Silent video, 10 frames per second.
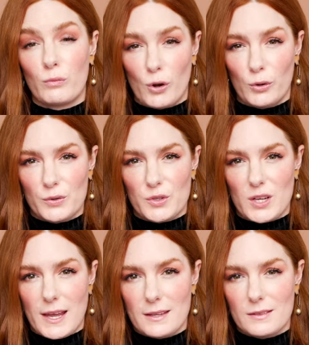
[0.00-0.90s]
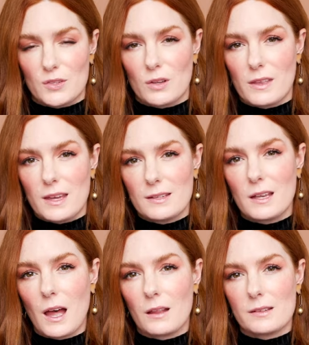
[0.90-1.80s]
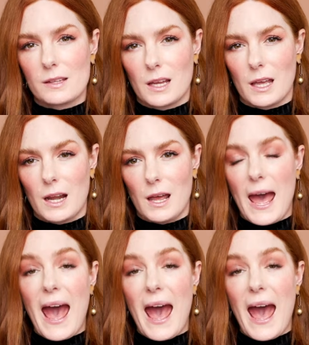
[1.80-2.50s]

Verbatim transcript: rose shades. So these are colors that are gonna